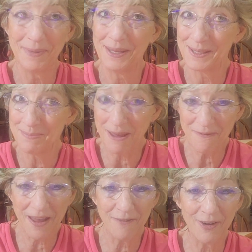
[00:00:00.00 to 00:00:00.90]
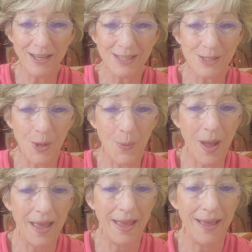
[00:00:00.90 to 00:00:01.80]
it is my favorite, so
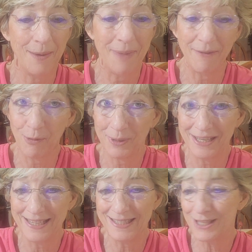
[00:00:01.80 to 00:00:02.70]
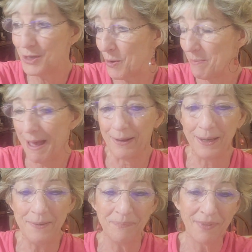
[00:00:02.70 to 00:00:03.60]
everyone needs to know about
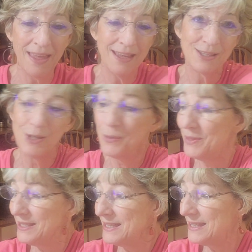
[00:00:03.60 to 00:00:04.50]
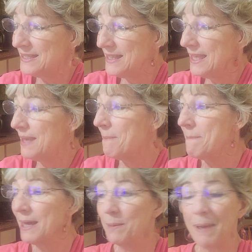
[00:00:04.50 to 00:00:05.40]
it. So this is the
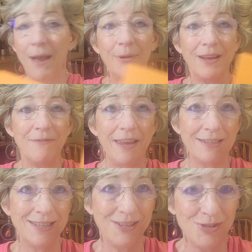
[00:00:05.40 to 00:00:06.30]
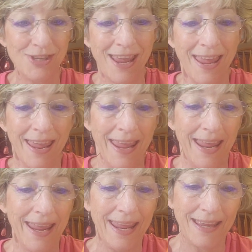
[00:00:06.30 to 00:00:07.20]
Metapower Advantage,
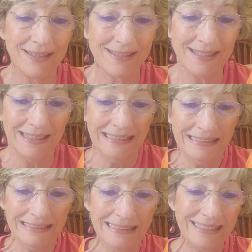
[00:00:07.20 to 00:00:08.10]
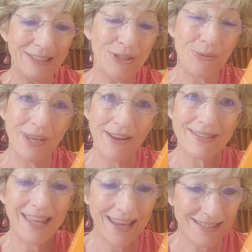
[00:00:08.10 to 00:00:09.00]
and this is
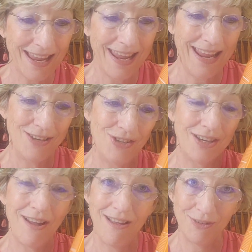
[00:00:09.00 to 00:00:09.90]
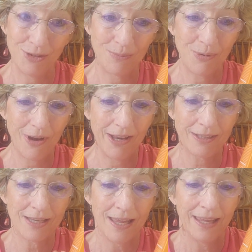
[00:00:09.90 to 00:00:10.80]
Doterra's anti-aging collagen
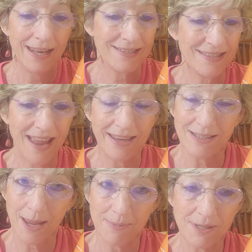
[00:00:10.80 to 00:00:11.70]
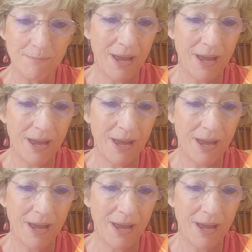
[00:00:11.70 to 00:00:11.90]
product. It has 9 types of